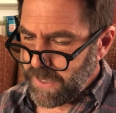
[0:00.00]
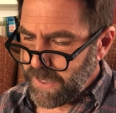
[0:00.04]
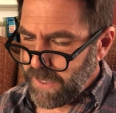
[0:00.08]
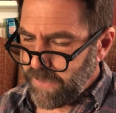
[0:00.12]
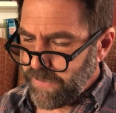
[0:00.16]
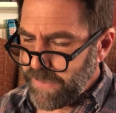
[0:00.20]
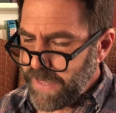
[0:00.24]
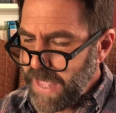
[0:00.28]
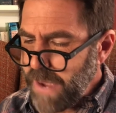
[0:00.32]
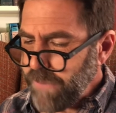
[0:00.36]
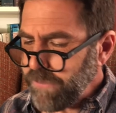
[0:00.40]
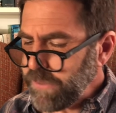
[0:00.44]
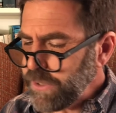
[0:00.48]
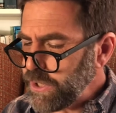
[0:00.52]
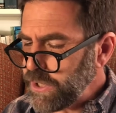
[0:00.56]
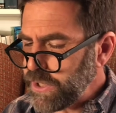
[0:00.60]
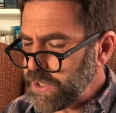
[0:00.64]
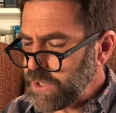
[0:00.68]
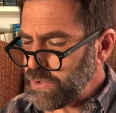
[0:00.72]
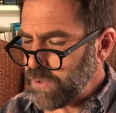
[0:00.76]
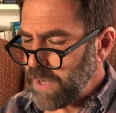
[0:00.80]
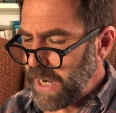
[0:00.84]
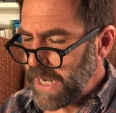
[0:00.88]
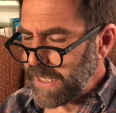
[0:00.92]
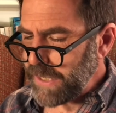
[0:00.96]
The average
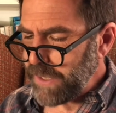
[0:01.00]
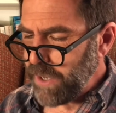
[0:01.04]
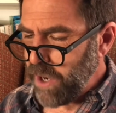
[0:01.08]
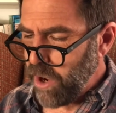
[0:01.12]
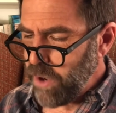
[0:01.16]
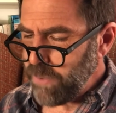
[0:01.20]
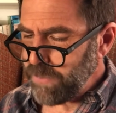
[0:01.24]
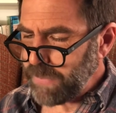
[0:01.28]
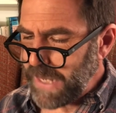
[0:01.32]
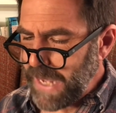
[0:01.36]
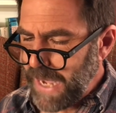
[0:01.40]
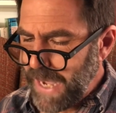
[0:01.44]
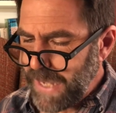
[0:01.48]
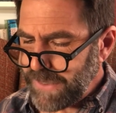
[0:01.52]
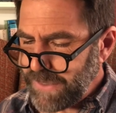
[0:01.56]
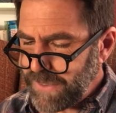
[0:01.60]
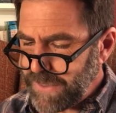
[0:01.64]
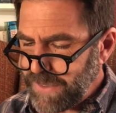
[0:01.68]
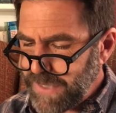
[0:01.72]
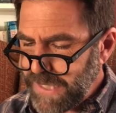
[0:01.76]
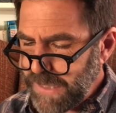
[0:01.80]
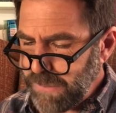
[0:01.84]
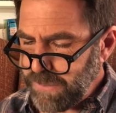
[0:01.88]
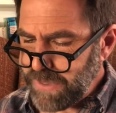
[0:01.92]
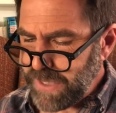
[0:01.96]
Australian home gardener
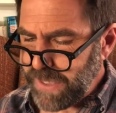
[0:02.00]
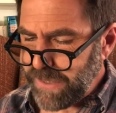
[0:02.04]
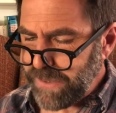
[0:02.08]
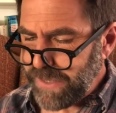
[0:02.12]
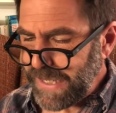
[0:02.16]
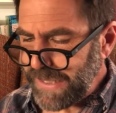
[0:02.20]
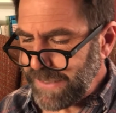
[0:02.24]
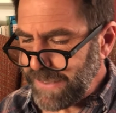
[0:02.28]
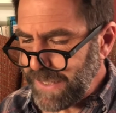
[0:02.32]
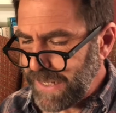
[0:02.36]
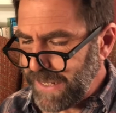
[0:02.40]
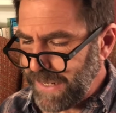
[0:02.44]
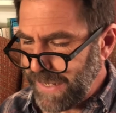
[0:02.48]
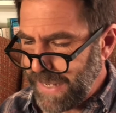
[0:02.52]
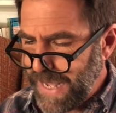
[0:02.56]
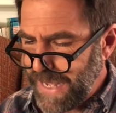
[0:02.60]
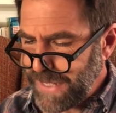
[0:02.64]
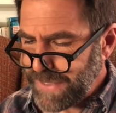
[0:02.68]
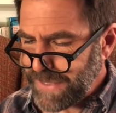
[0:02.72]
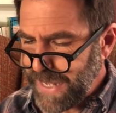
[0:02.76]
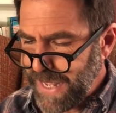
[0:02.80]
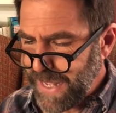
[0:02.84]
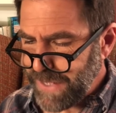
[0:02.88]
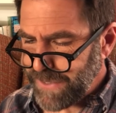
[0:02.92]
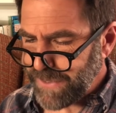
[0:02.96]
seems to think that
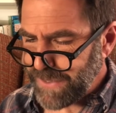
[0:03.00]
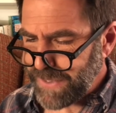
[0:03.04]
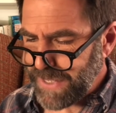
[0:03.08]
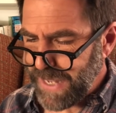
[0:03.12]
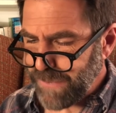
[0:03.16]
glasshouses